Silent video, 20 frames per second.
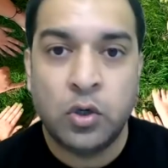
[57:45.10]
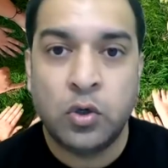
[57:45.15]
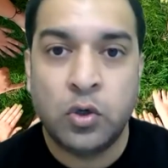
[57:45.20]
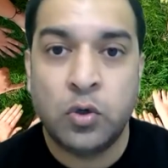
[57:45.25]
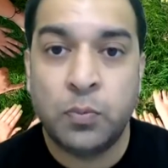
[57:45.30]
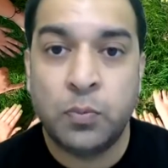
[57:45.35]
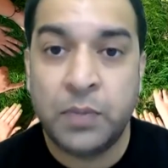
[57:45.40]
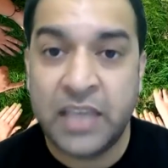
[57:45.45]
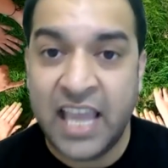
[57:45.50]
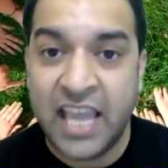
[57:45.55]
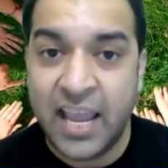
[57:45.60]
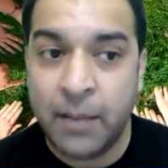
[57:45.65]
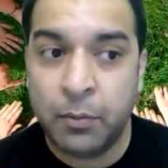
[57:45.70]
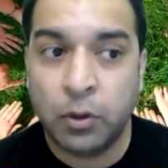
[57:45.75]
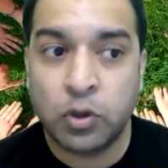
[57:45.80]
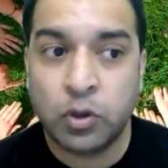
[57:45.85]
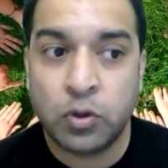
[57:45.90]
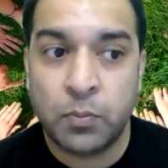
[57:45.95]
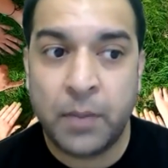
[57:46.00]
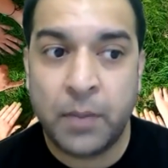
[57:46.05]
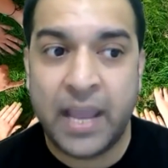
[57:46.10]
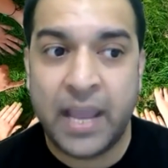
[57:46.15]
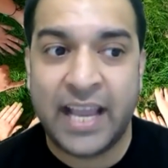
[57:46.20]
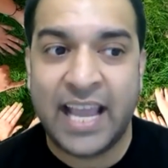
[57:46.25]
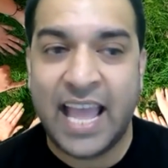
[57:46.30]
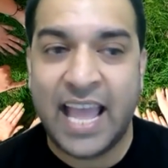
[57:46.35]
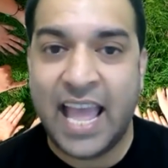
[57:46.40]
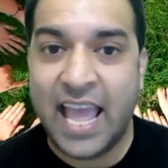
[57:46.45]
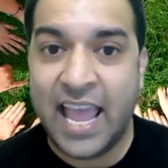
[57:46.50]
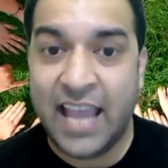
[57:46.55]
To be able to make
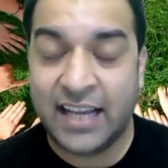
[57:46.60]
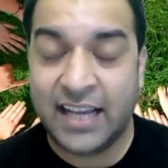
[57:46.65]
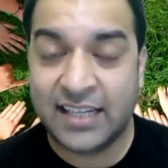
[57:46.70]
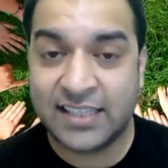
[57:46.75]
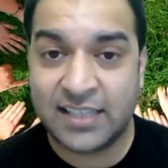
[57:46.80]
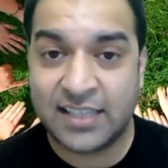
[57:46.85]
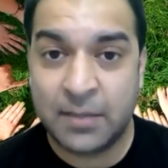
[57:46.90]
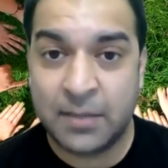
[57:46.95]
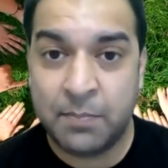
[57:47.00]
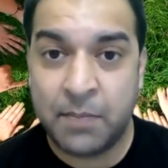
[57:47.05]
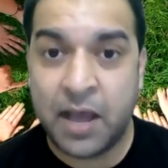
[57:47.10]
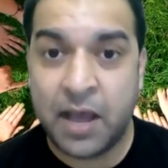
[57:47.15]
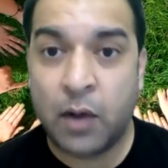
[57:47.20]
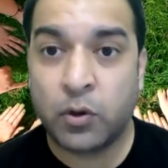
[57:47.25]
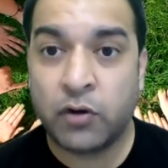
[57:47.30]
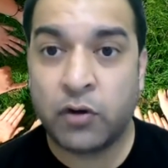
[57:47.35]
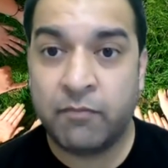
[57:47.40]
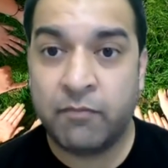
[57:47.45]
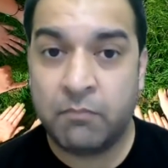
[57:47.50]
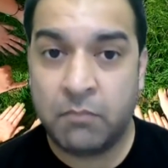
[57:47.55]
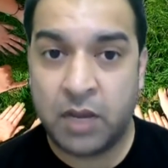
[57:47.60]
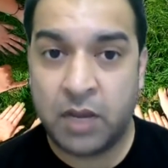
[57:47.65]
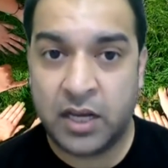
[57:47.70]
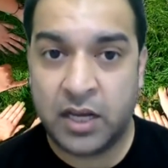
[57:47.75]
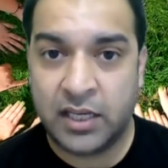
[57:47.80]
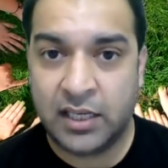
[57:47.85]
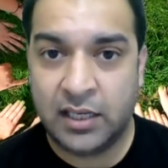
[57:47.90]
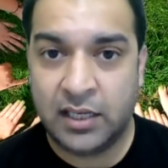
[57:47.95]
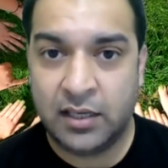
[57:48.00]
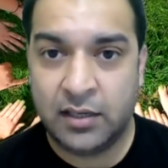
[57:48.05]
X amount of
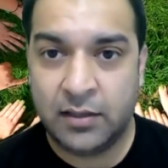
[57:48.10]
money,